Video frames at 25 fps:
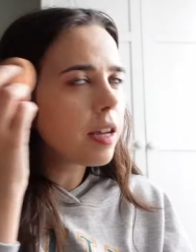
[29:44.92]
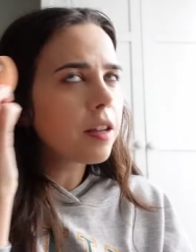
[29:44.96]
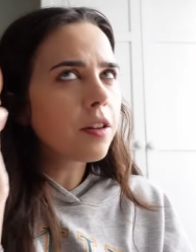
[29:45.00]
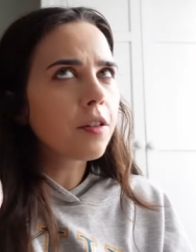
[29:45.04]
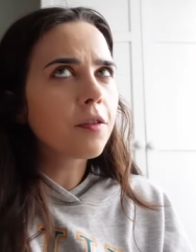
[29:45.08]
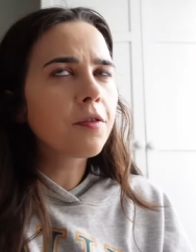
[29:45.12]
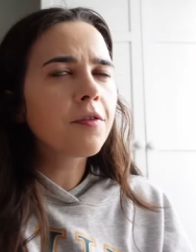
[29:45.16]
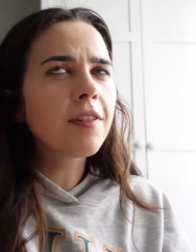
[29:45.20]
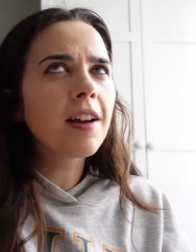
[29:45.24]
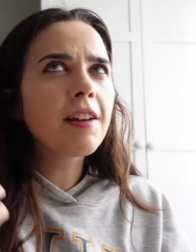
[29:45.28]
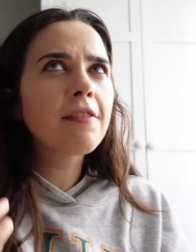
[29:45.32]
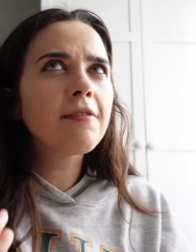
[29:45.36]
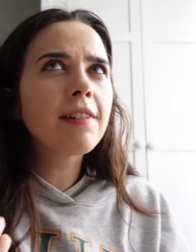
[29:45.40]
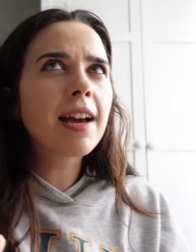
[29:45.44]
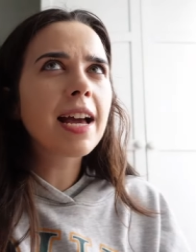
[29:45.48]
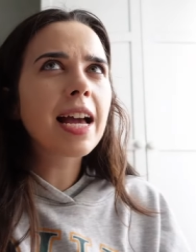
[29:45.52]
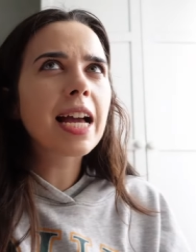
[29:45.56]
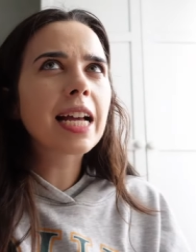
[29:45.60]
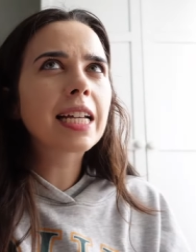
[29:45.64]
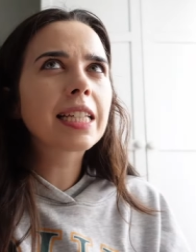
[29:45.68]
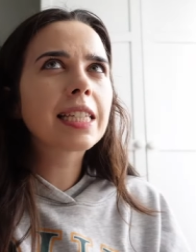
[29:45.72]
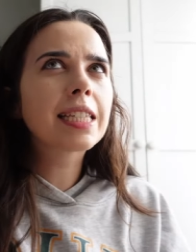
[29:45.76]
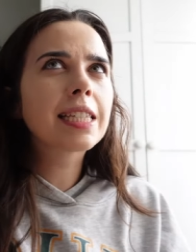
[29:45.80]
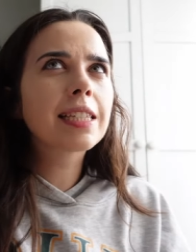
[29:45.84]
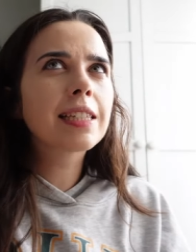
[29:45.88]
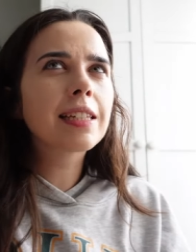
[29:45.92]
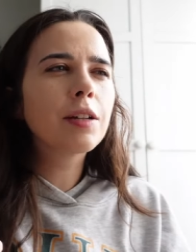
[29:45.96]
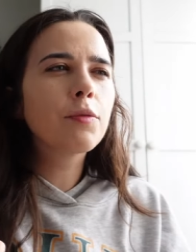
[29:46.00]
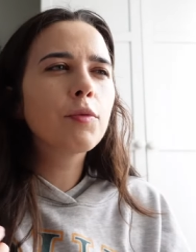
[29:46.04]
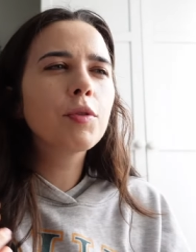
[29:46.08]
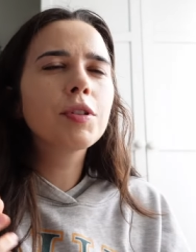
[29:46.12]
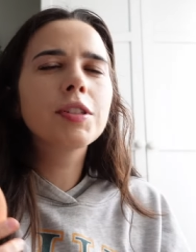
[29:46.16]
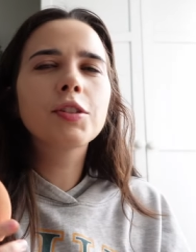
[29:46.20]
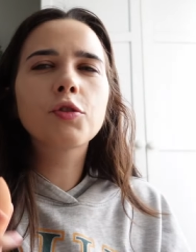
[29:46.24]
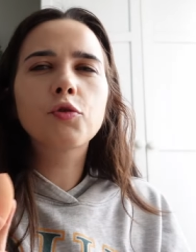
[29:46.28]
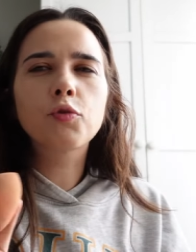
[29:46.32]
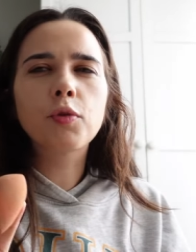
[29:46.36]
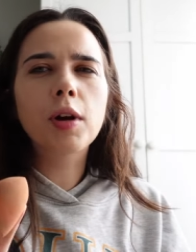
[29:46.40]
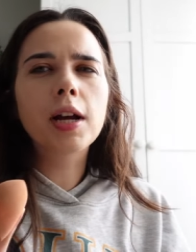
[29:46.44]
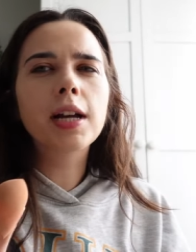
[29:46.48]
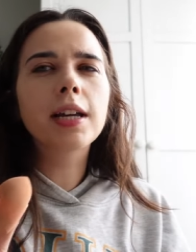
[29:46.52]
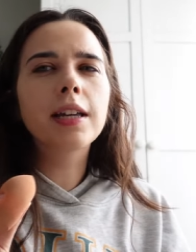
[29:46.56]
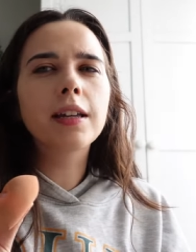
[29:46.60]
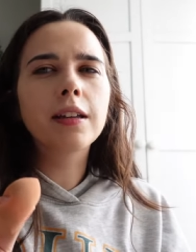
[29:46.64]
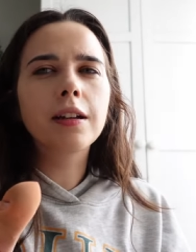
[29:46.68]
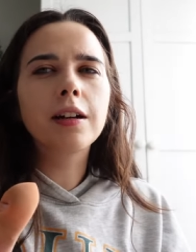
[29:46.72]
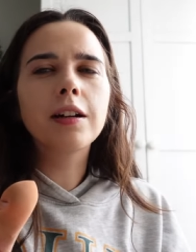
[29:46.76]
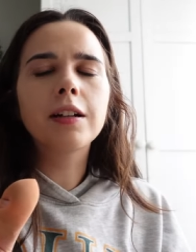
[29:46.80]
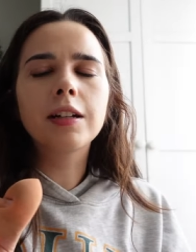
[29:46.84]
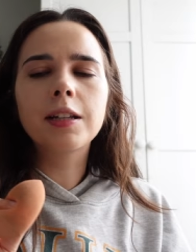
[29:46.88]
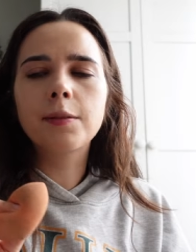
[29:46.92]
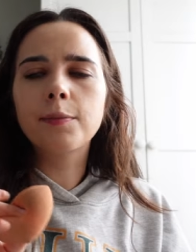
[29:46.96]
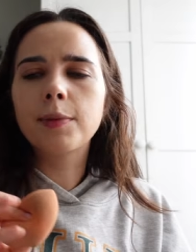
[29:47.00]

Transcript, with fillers: I don't know, 5 acts, it was dragging on a